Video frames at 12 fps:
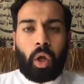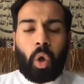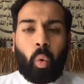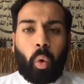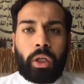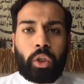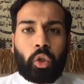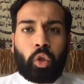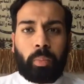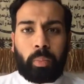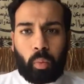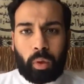One
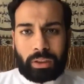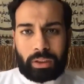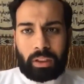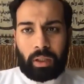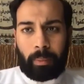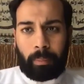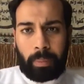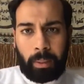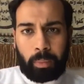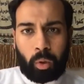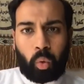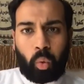group was the
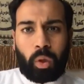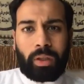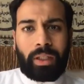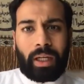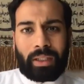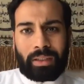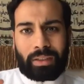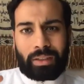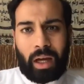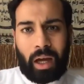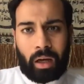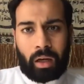people who are the
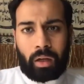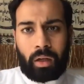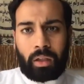Ansar,